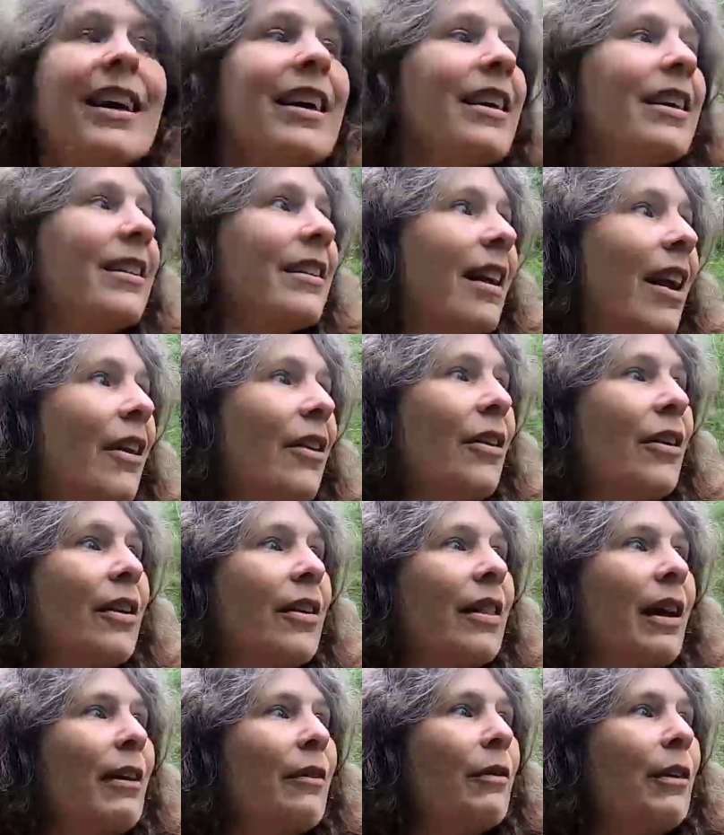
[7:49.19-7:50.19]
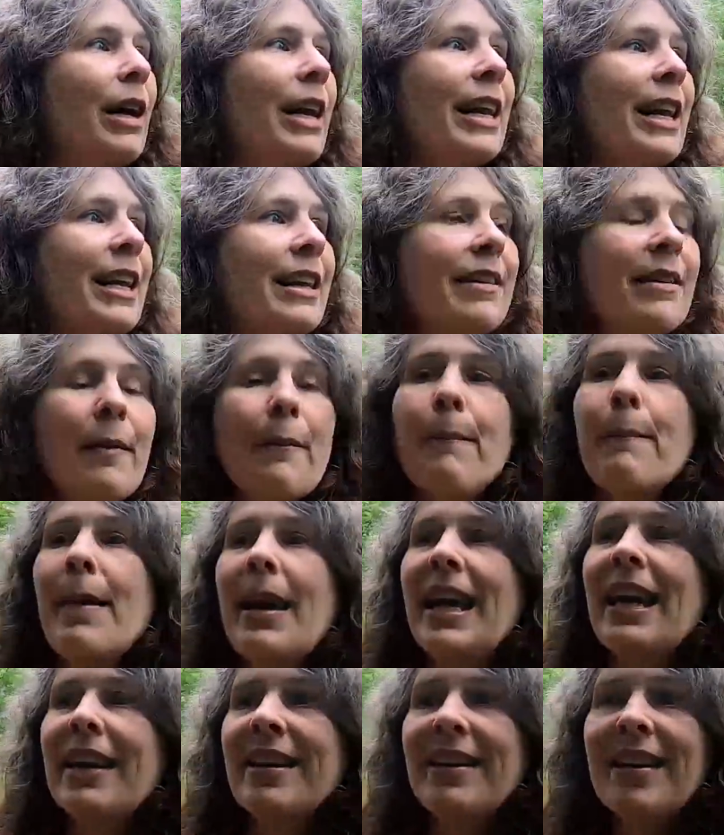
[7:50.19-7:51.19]
So there really is a
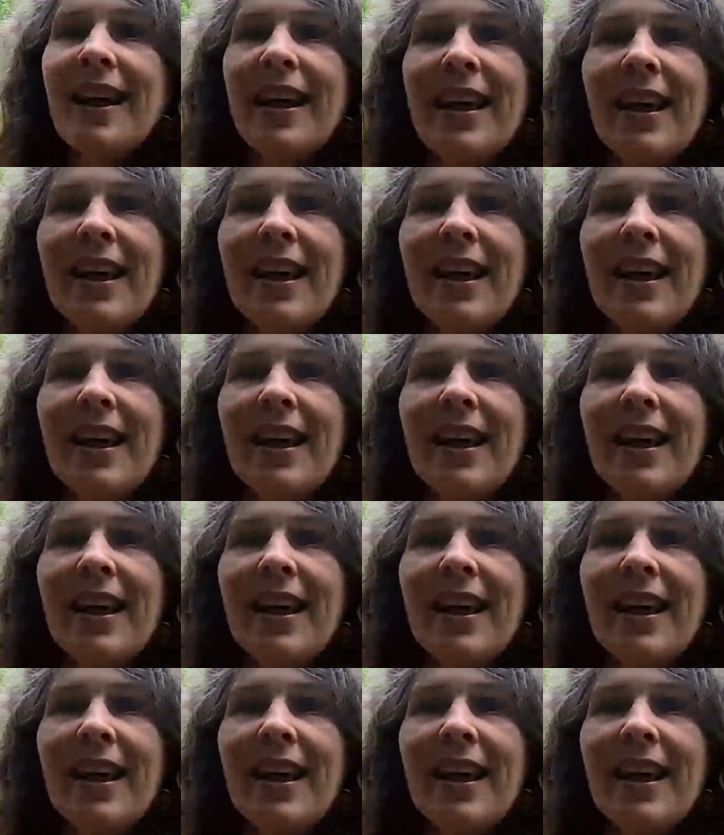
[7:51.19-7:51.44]
mix